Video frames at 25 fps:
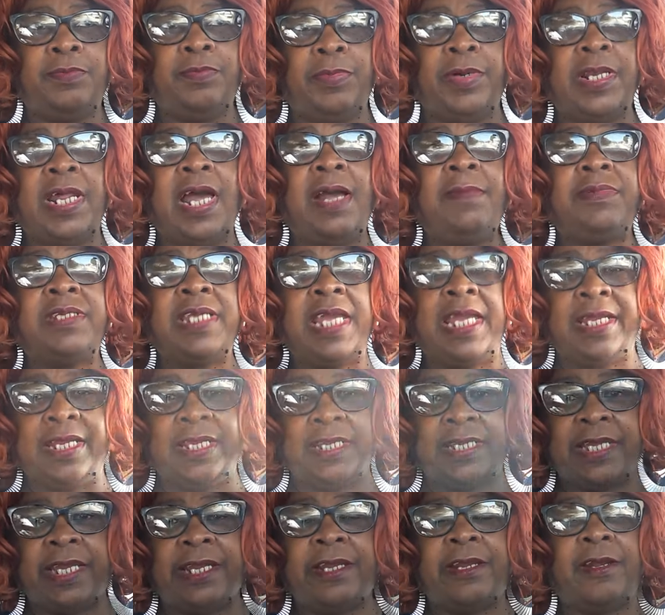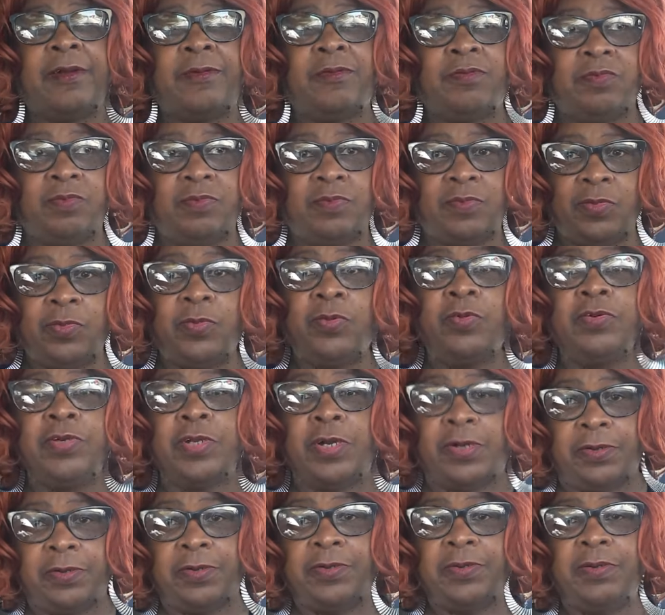But I'm taking care of
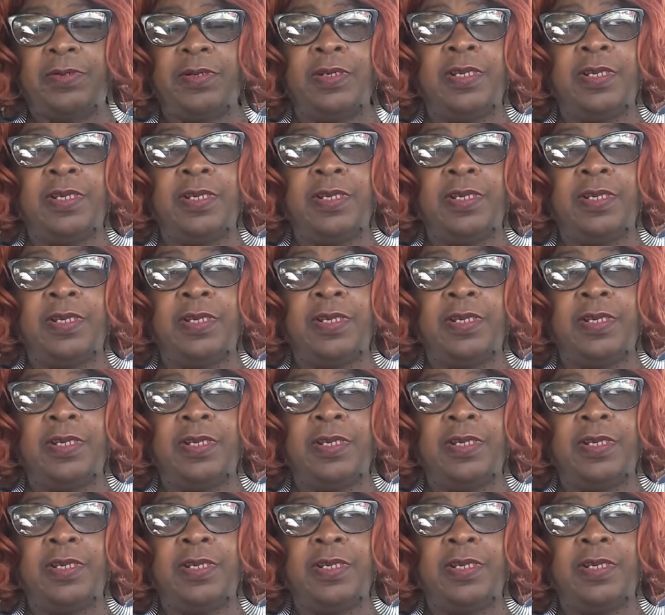Uno.